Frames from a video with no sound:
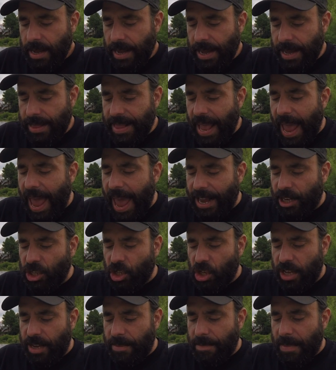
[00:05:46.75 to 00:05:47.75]
It's
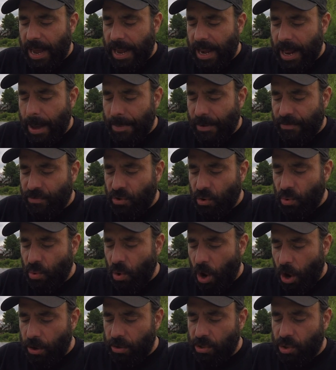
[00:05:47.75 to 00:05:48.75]
actually made up of two
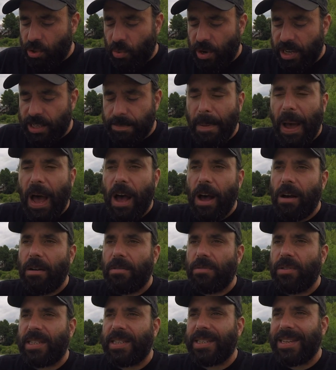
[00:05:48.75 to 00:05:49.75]
words,
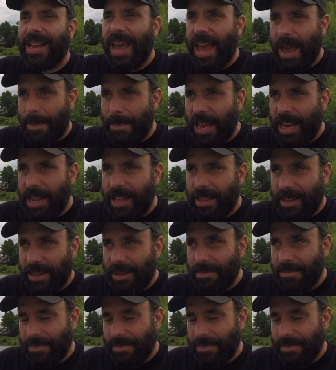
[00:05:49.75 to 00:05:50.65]
responsibility.